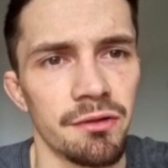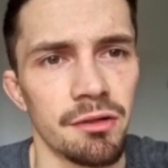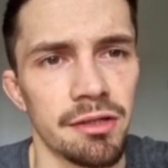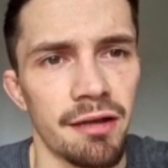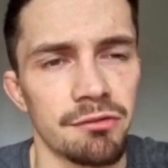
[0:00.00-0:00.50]

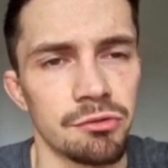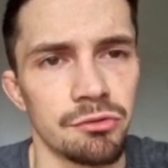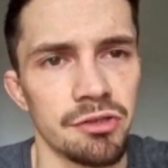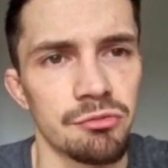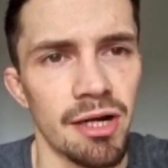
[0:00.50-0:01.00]
Kevin
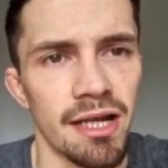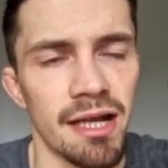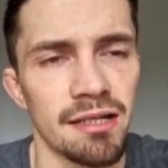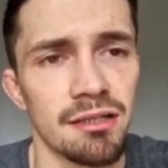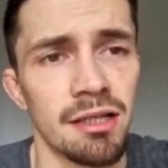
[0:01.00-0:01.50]
Rooney's right
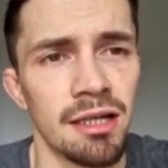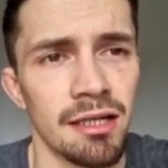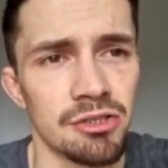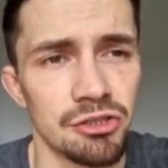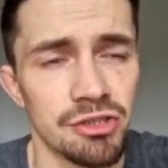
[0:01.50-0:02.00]
hand, and
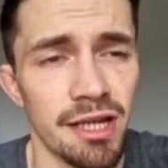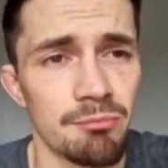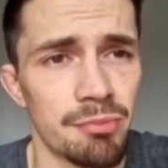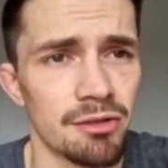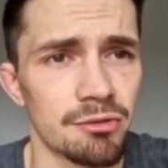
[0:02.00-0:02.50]
it's just getting
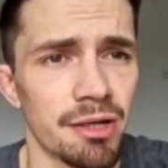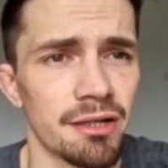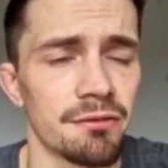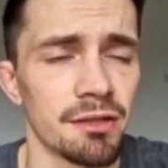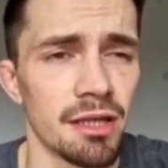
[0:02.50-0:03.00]
better and better
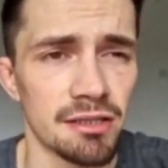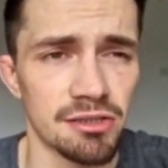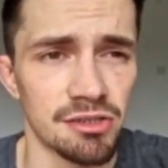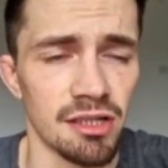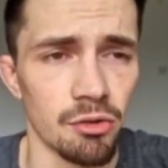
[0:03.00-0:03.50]
for
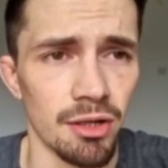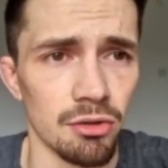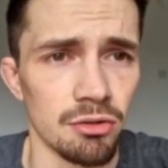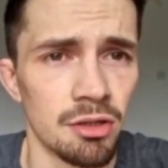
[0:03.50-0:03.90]
Alexis Arguello.